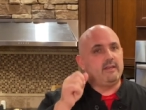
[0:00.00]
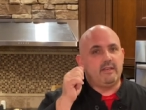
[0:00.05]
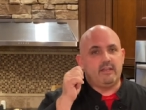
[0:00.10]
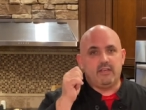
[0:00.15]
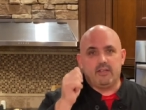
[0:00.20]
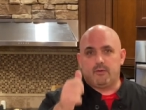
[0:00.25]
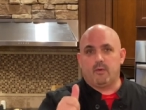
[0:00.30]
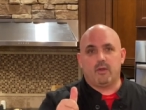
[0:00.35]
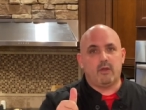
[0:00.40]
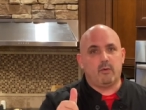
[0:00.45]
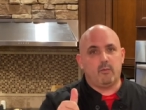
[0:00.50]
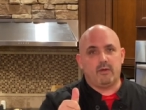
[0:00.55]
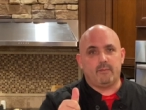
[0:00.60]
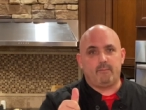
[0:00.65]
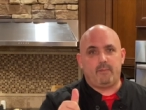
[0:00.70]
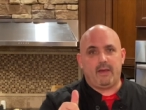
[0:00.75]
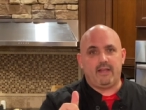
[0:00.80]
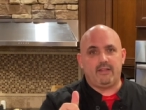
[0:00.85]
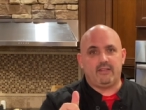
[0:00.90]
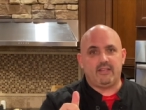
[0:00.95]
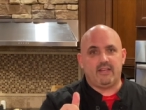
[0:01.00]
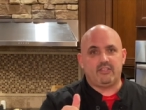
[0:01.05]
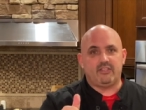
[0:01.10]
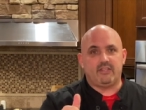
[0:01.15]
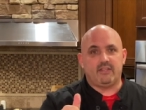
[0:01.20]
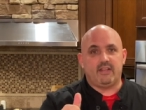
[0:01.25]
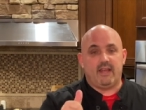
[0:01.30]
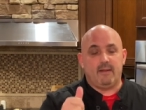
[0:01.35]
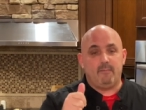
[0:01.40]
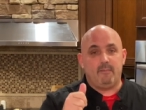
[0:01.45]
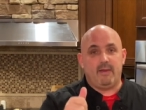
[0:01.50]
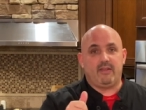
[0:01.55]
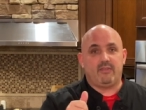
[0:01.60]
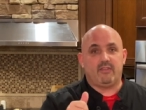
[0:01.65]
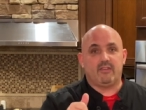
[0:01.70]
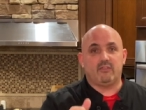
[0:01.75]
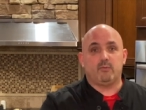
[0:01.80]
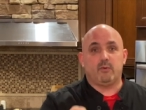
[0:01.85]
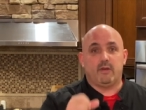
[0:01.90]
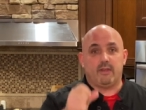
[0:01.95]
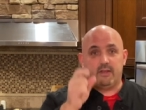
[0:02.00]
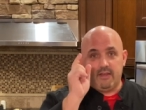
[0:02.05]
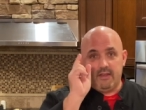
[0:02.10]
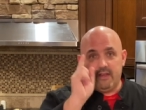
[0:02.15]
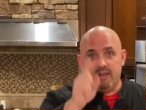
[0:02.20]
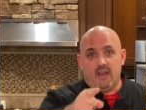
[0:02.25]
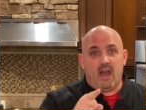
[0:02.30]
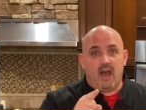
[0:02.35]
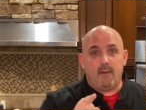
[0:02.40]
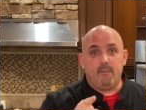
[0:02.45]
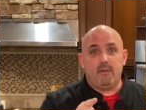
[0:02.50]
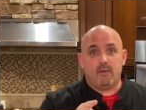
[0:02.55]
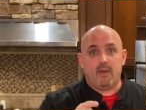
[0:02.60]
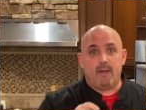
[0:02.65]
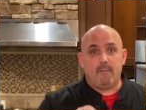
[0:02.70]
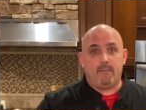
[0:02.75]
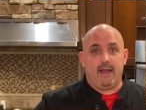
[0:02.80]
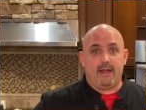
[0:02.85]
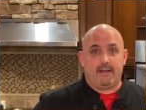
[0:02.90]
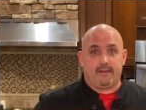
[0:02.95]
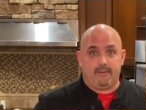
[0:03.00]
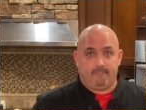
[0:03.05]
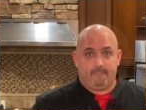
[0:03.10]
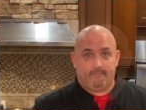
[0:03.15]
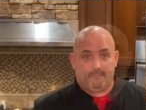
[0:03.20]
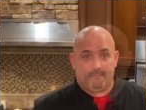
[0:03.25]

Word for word: You're gonna wanna pay attention and make this one. I'll be right back.